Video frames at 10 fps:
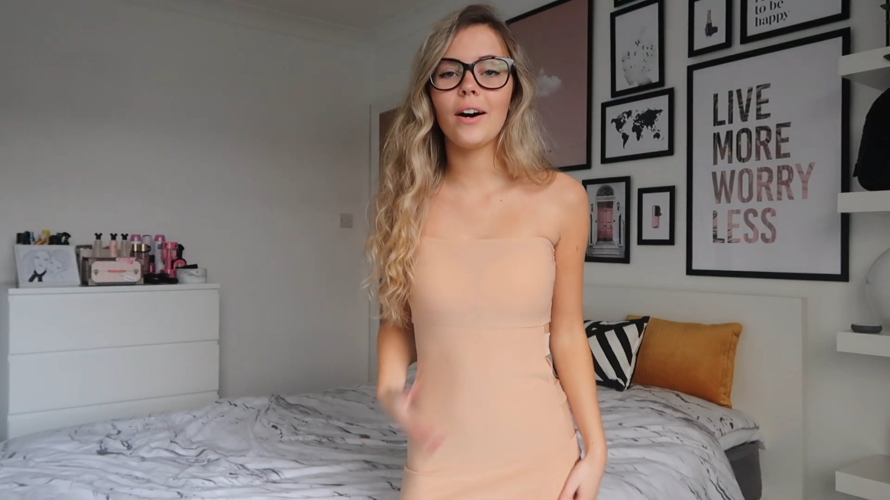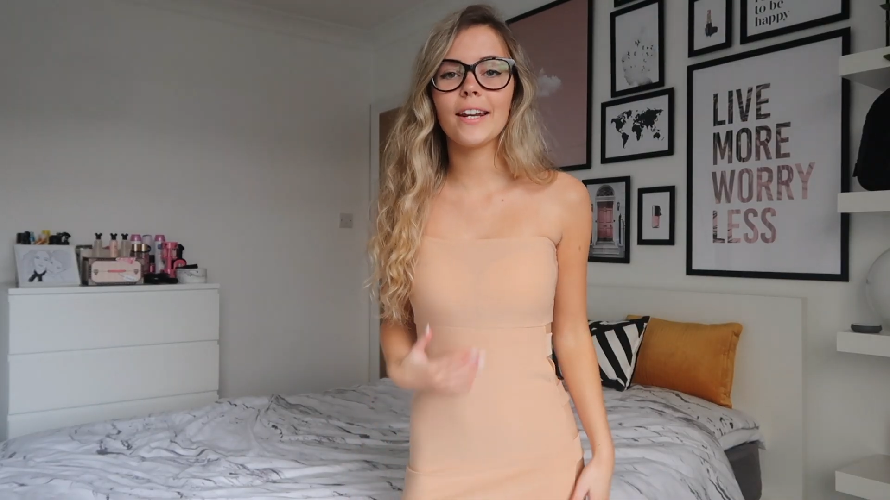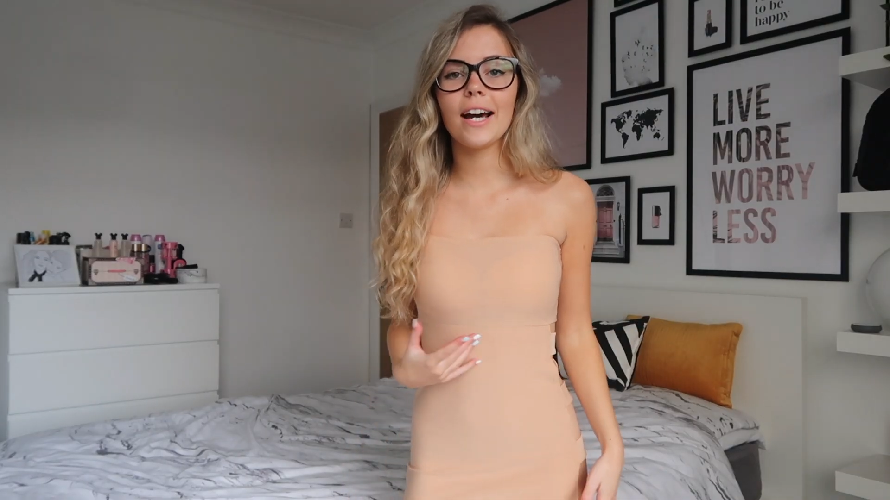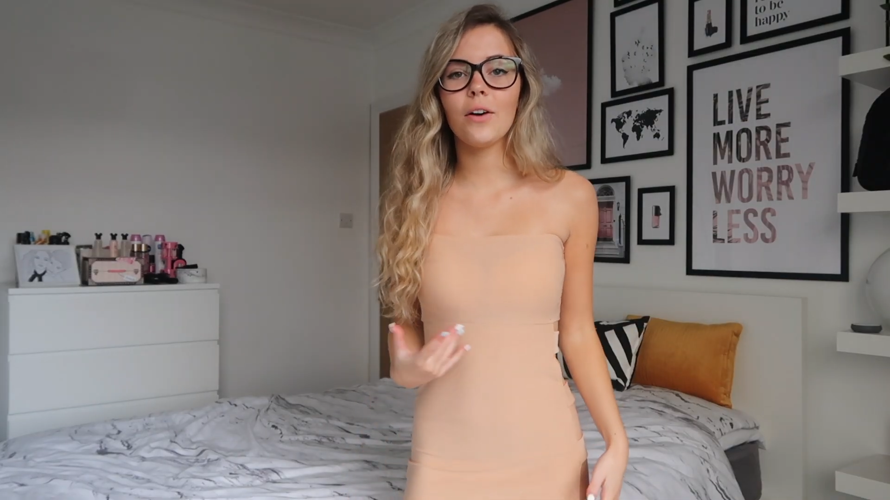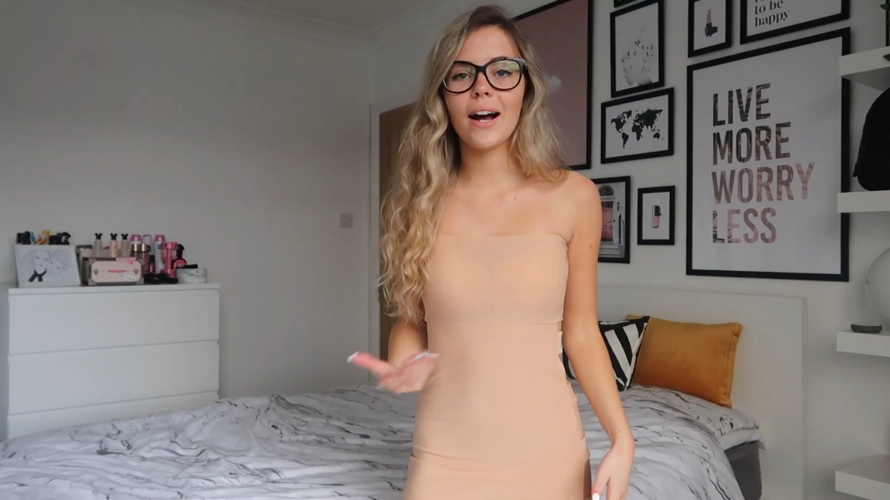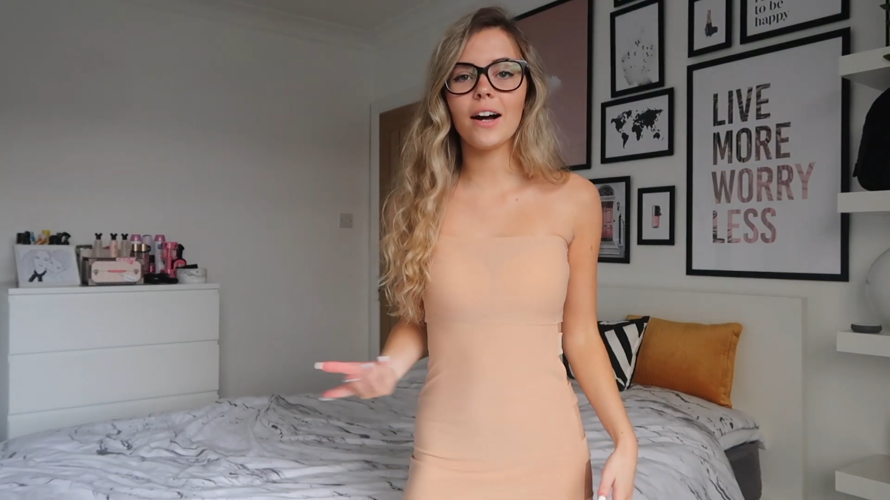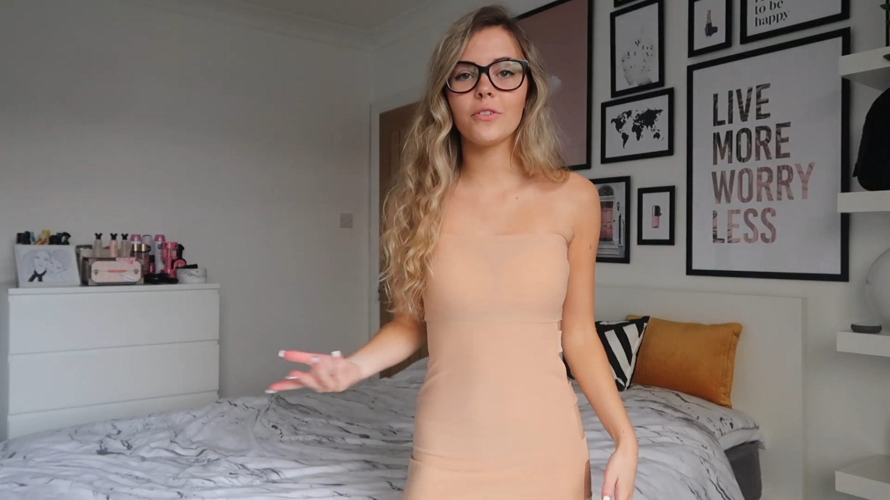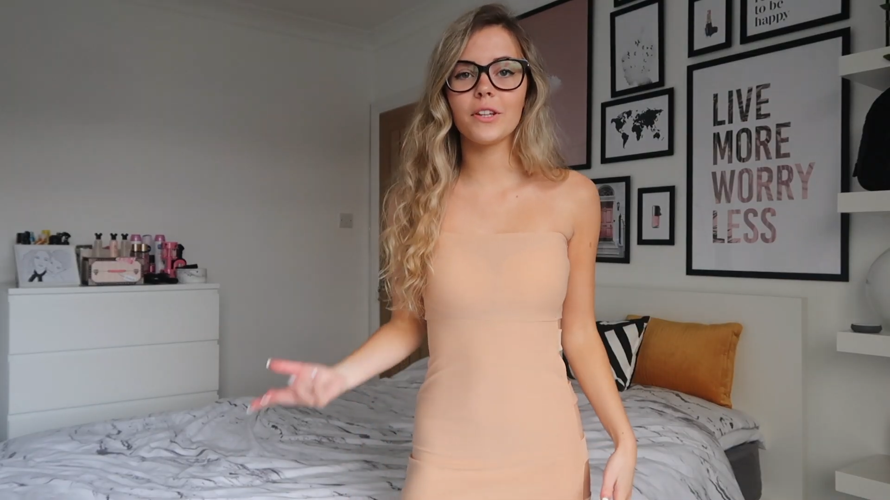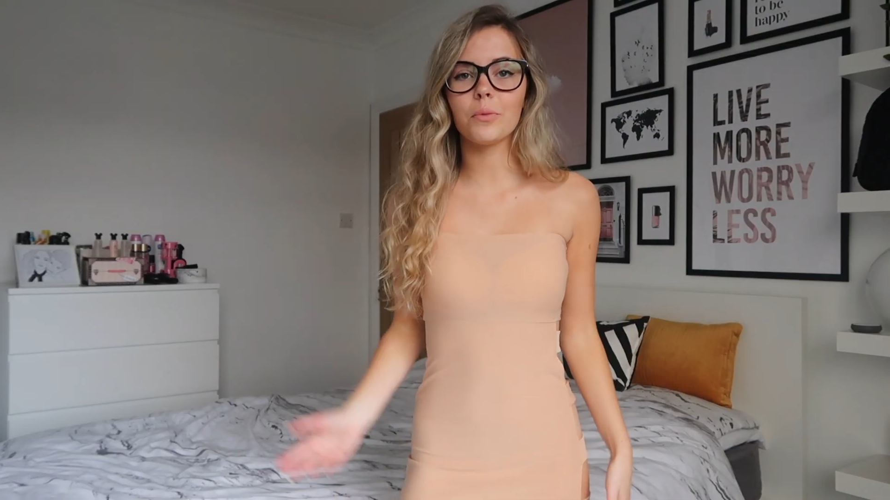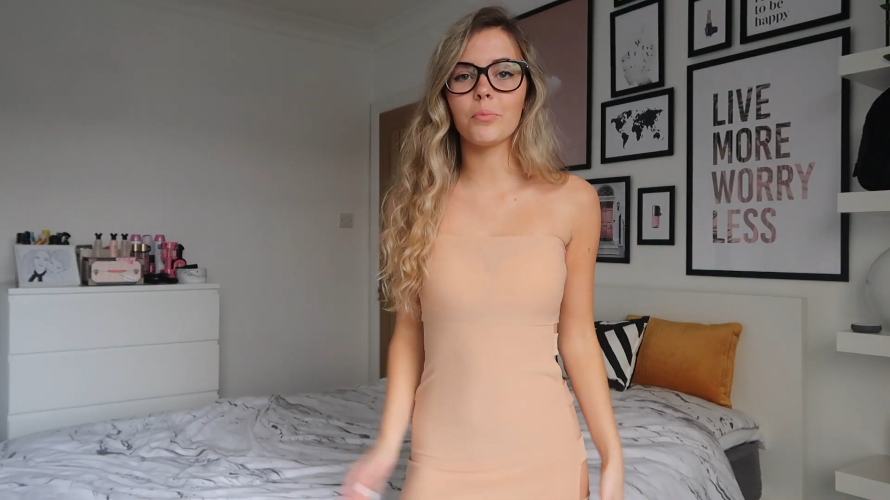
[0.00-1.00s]
I now
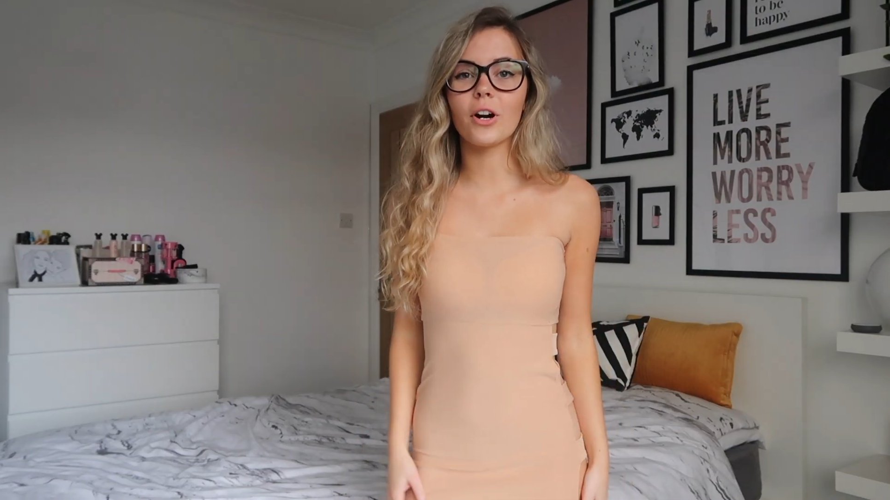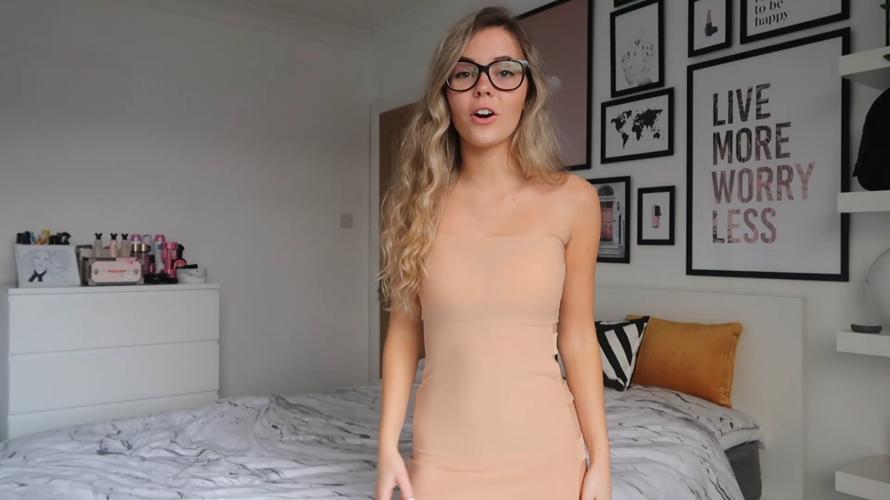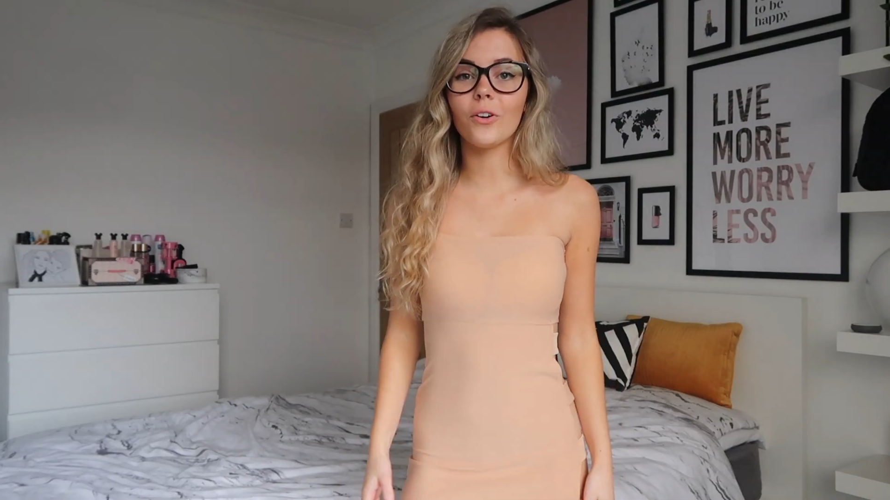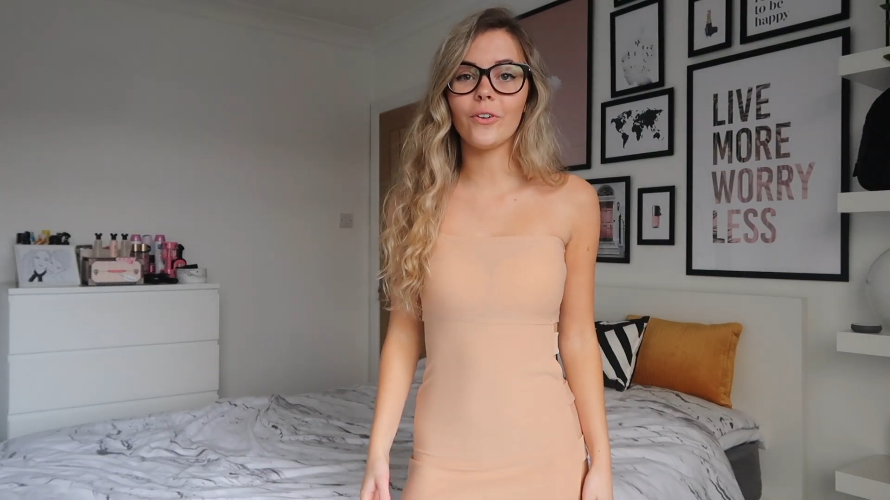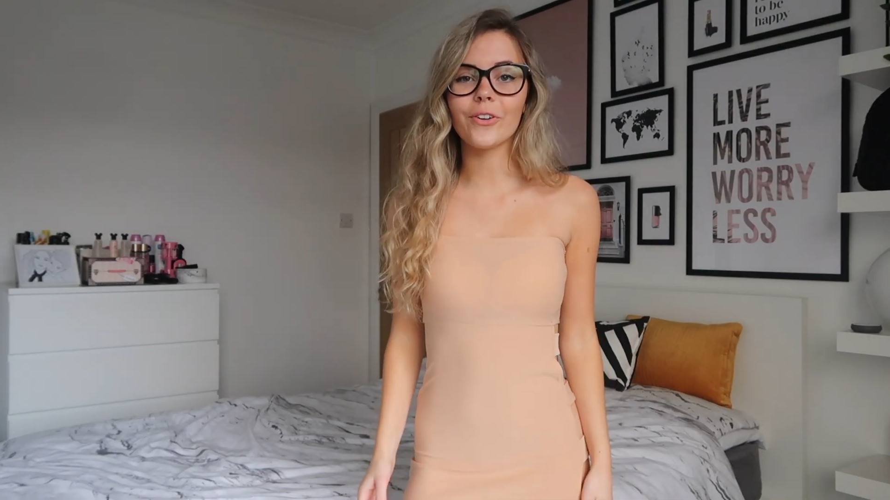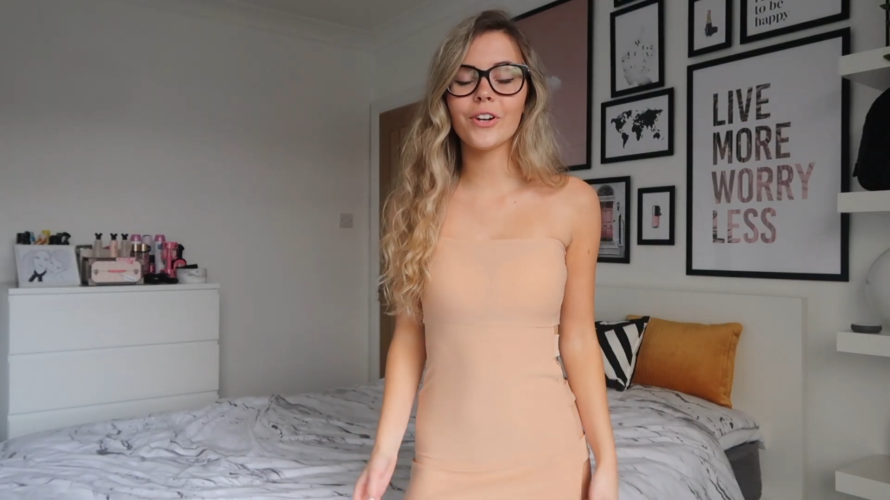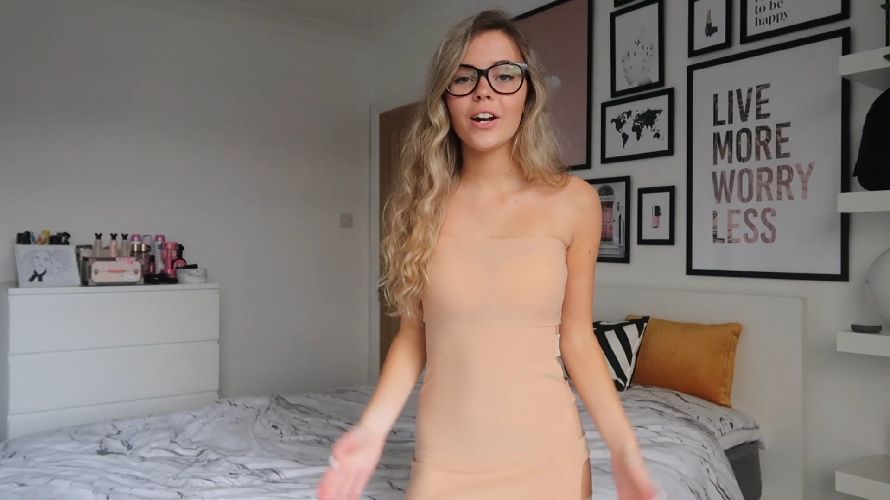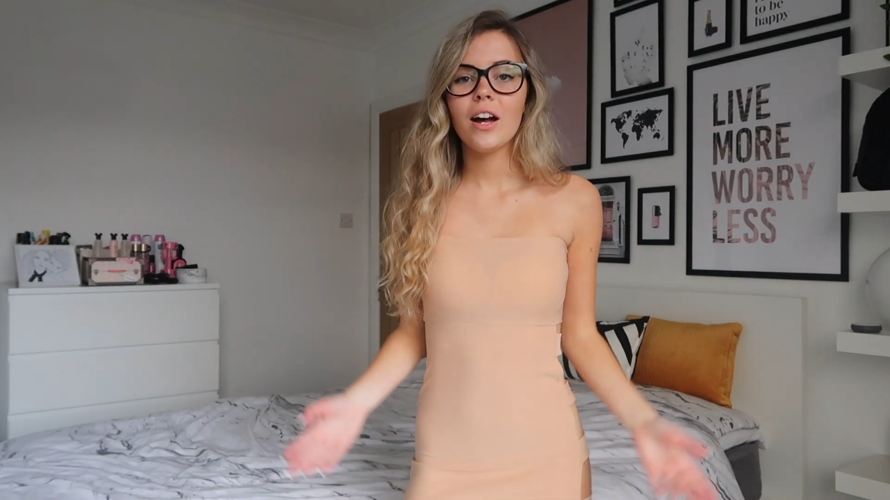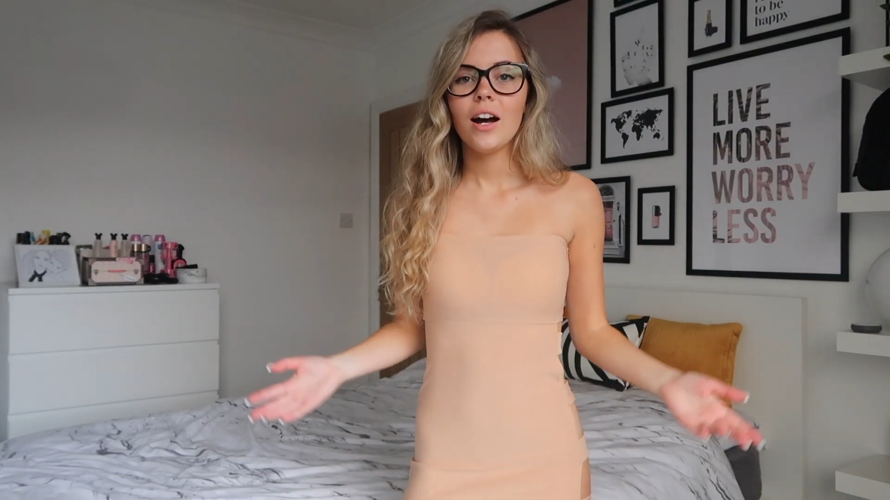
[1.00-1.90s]
have the bra on.